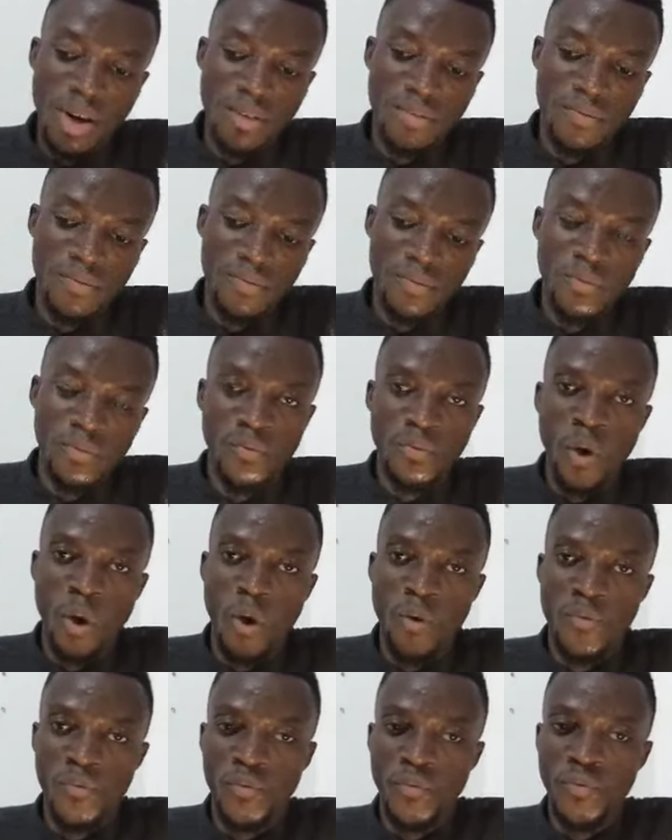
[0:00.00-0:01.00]
for
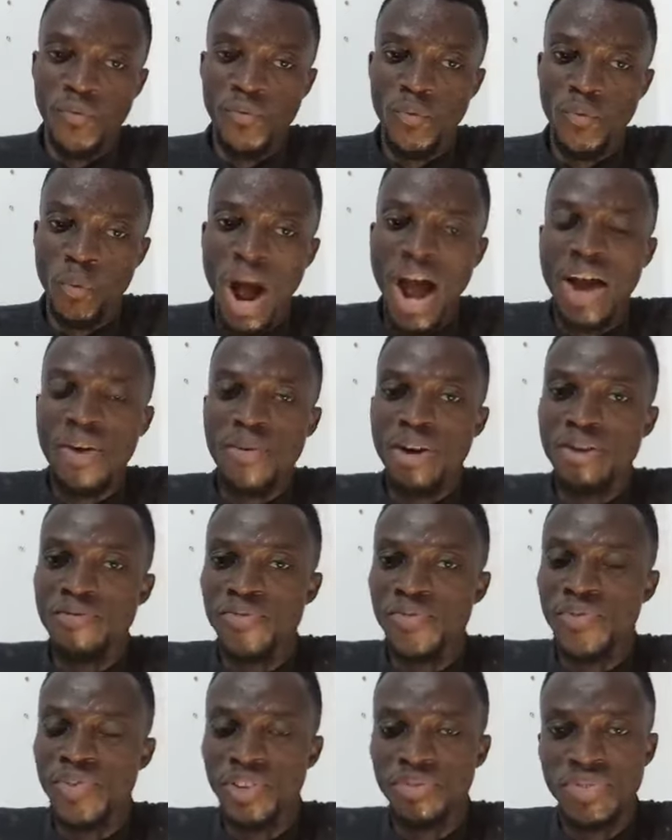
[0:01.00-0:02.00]

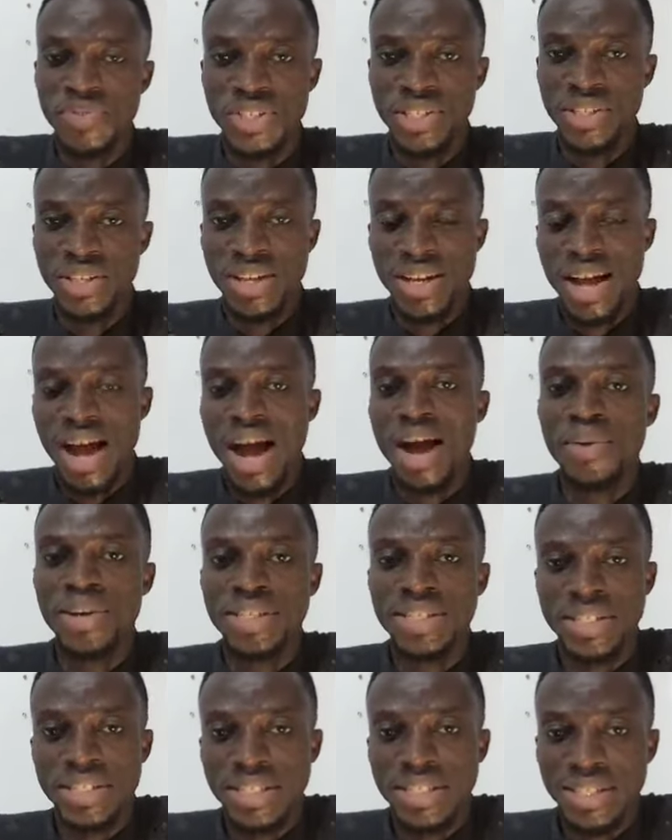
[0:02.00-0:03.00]
150
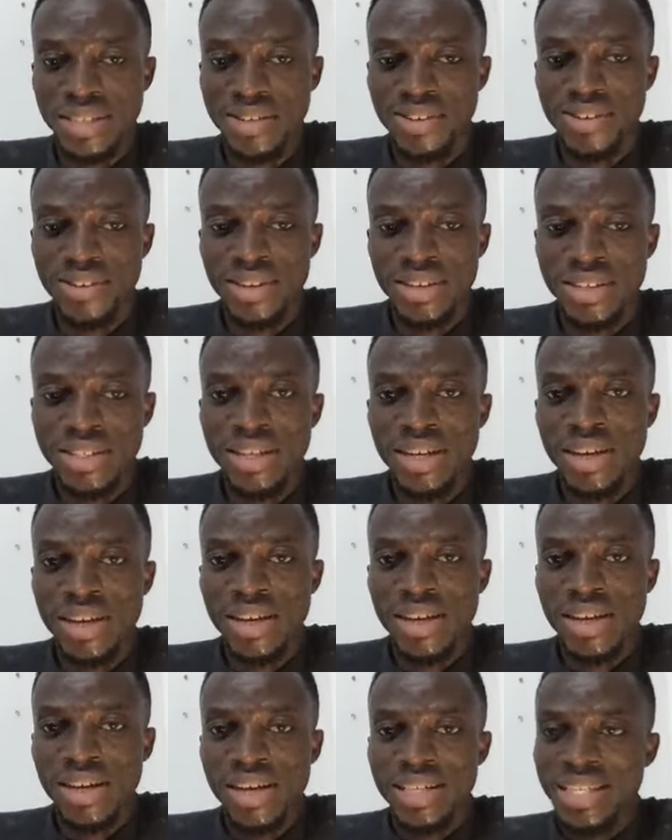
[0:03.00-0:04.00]
currencies, you know.
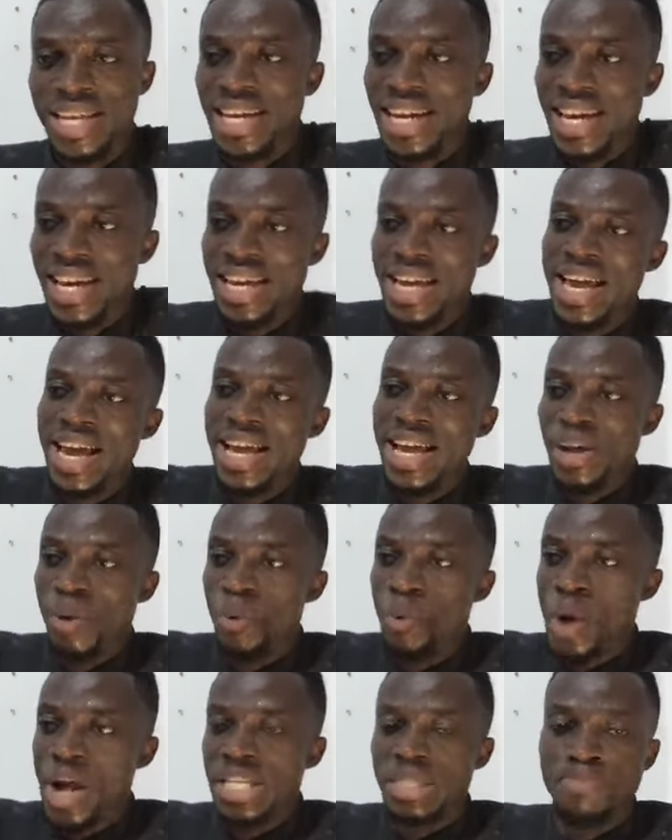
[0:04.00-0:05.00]
Yena ye the
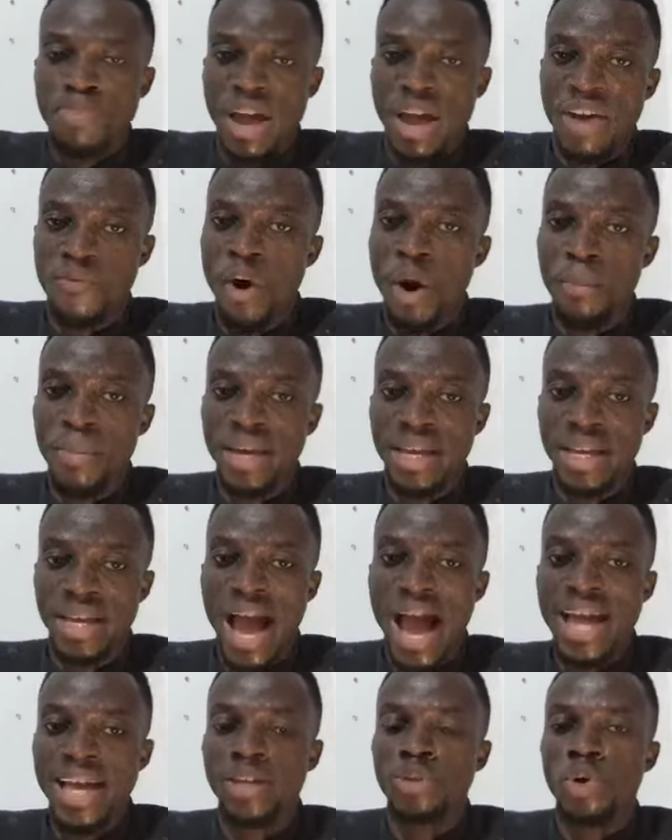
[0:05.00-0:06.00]
worst performing. Ah,
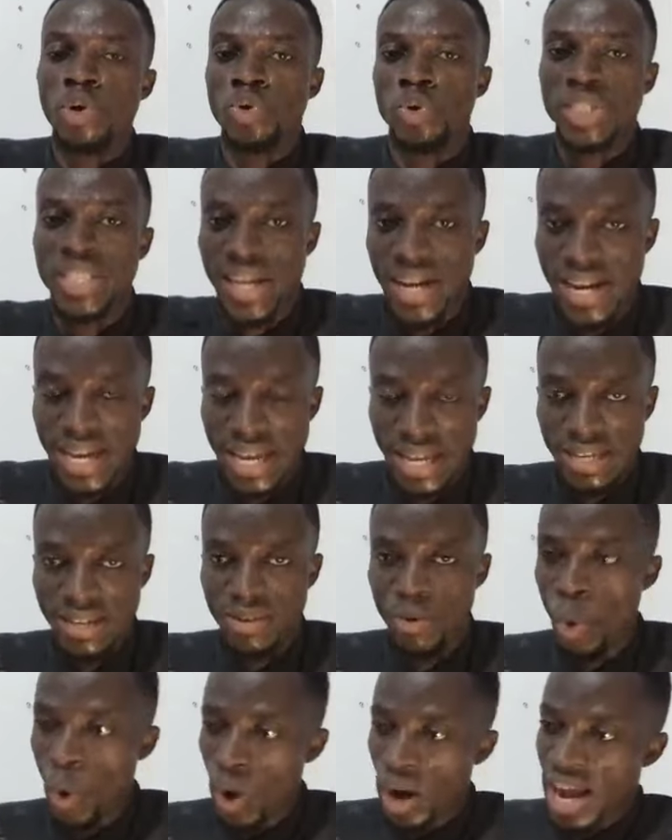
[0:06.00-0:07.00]
ye toso tre.
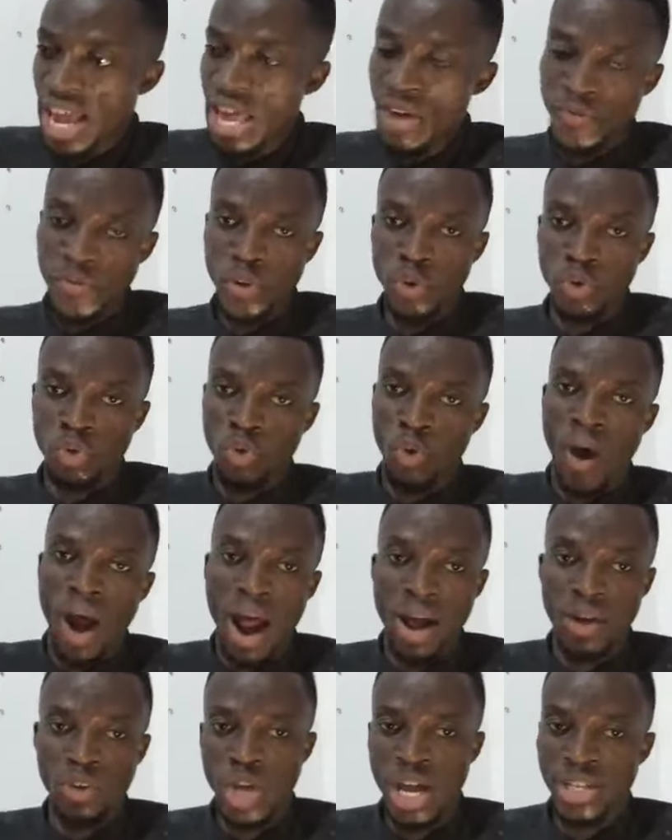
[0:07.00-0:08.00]
O kan fi troa.
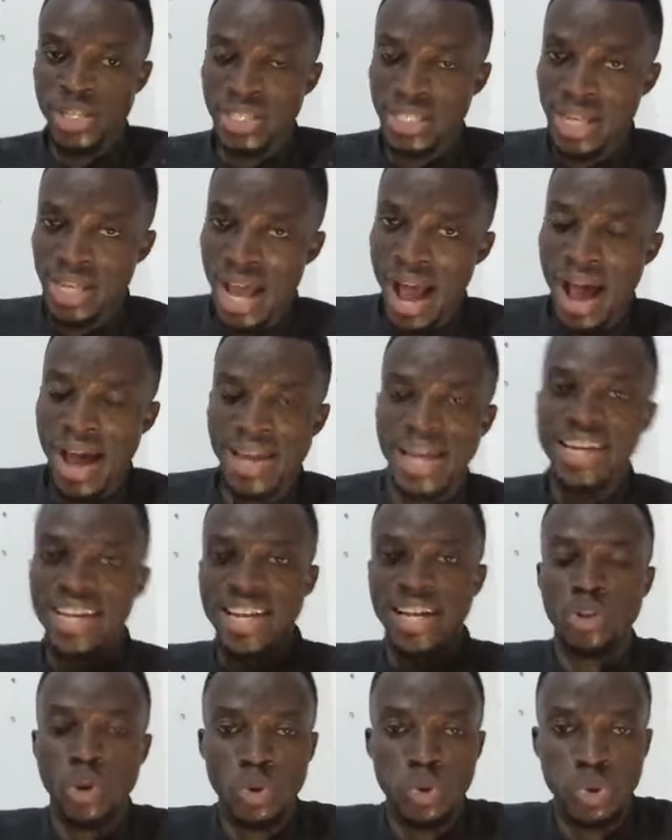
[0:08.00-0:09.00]
So I see ah, yena ye
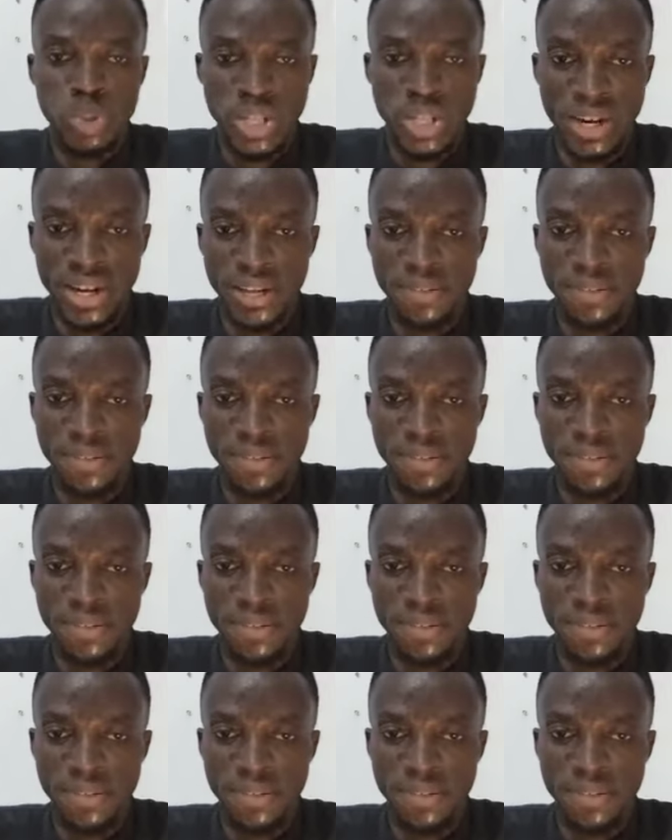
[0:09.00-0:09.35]
toso tre.